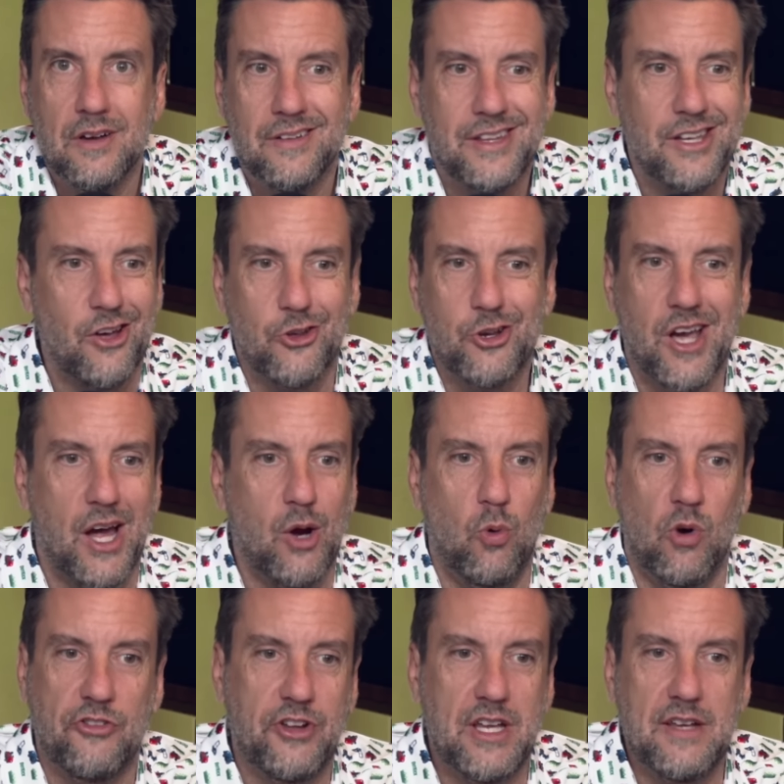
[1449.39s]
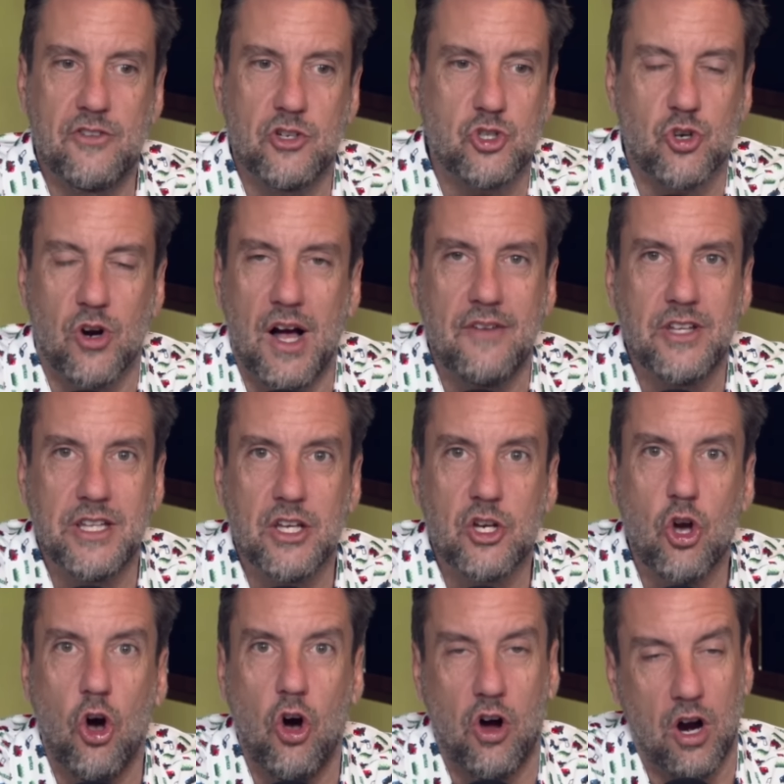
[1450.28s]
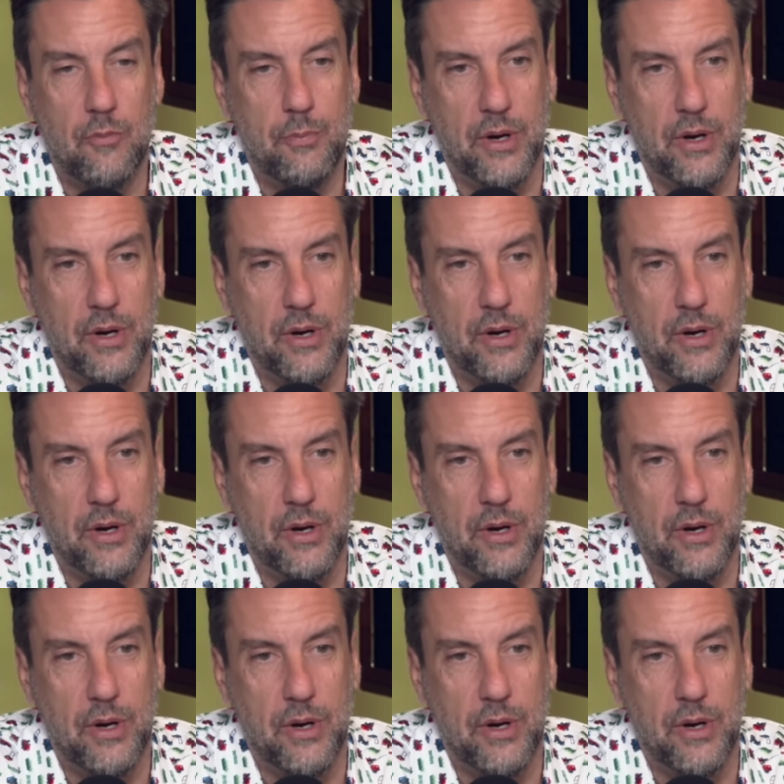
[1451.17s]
The other guy wasn't even driving the car,